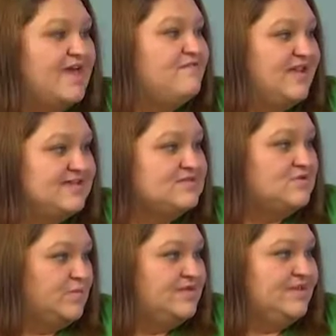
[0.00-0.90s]
Every day is a
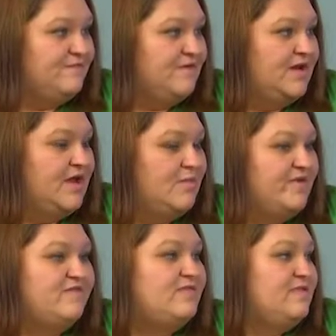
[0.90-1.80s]
little bit different.
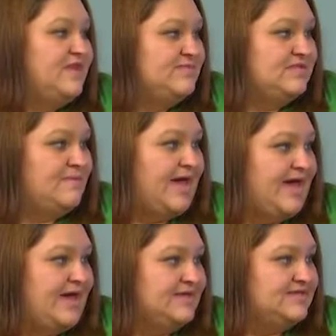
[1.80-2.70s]
We've done the themes in the
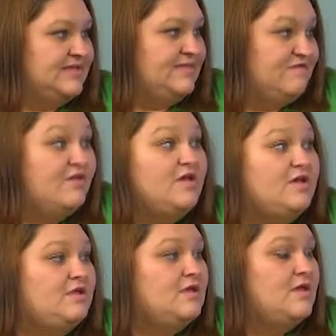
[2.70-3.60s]
past, and they're
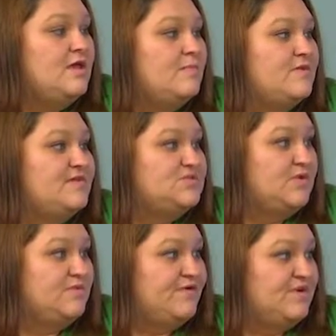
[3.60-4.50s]
fun, but this
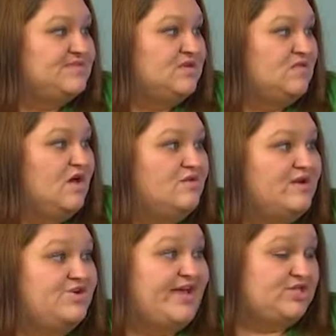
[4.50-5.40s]
week we're focusing a lot on
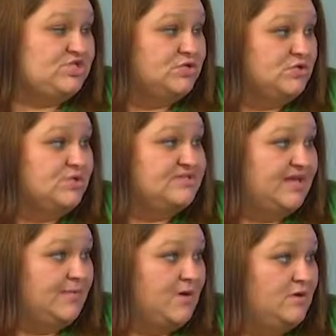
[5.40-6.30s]
our National Girls
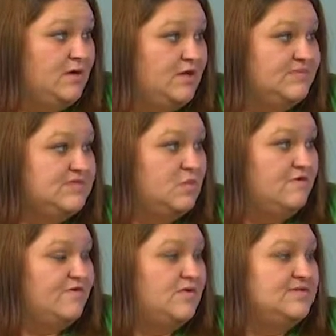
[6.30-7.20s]
Inc. program, so
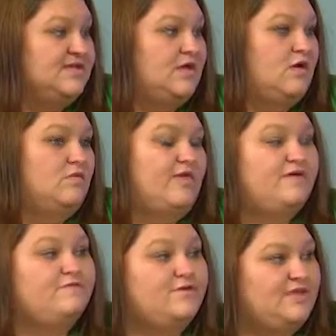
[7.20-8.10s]
we're focusing on
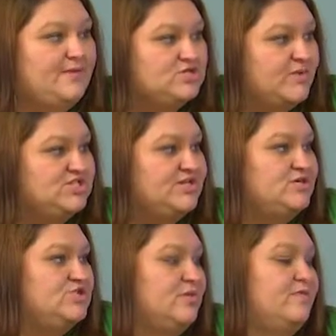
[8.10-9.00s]
like Friendly Persuasion,
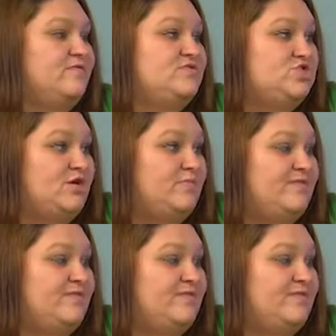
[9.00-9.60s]
our drug